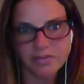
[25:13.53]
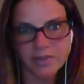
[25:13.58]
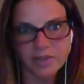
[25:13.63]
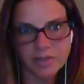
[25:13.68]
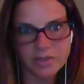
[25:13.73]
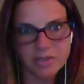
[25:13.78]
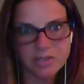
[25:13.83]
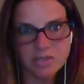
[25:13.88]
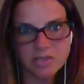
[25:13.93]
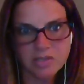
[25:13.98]

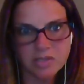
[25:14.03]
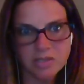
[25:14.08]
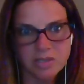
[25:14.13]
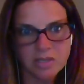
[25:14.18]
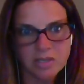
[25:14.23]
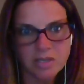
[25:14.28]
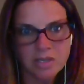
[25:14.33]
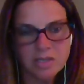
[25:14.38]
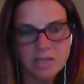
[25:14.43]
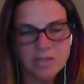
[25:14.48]
first.
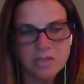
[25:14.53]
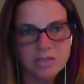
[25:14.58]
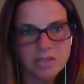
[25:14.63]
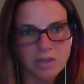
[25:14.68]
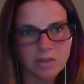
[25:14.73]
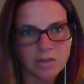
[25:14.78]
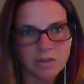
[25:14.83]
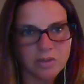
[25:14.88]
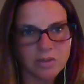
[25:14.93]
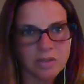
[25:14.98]

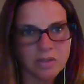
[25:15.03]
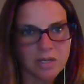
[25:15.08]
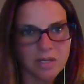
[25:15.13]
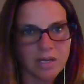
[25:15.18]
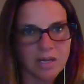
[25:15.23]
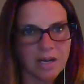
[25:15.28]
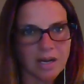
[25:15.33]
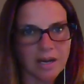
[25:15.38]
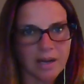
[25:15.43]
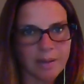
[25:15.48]
So
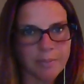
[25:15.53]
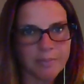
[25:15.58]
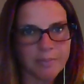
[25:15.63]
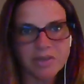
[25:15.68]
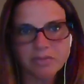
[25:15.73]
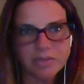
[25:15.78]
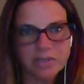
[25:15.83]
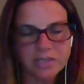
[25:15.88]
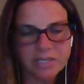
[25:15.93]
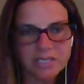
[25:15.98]
it
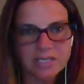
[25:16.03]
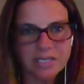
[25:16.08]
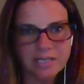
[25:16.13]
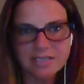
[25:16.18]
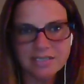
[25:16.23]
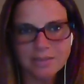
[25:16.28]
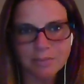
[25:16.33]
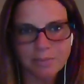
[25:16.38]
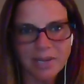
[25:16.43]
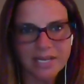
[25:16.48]
really does
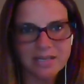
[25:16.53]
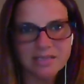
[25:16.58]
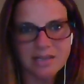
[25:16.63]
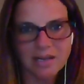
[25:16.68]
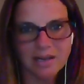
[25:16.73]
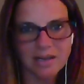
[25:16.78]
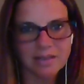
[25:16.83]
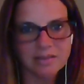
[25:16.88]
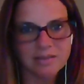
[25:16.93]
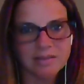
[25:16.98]
depend
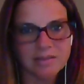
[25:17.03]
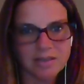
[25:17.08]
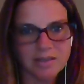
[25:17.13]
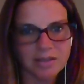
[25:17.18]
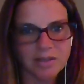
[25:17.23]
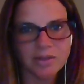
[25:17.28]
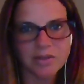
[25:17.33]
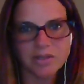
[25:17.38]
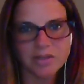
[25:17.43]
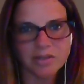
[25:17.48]
on
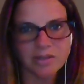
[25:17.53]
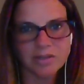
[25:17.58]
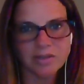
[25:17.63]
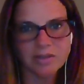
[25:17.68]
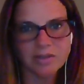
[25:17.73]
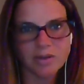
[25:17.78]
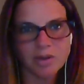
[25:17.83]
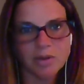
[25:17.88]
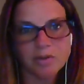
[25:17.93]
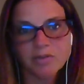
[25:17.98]

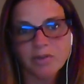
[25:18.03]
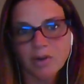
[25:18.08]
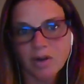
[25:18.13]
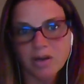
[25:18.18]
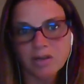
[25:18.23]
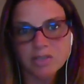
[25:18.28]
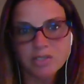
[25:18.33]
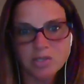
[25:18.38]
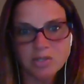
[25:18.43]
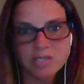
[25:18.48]
your
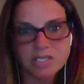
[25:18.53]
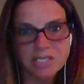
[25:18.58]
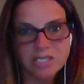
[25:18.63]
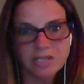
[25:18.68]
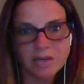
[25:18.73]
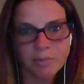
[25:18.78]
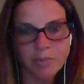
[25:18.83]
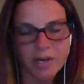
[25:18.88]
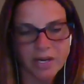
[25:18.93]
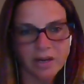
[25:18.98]
overall
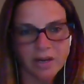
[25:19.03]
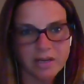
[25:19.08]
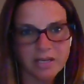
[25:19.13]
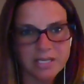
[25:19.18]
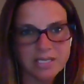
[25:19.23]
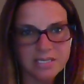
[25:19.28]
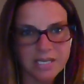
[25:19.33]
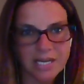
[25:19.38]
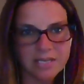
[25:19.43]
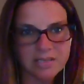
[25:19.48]
strategic
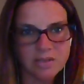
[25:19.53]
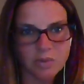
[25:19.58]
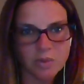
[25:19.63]
priorities as an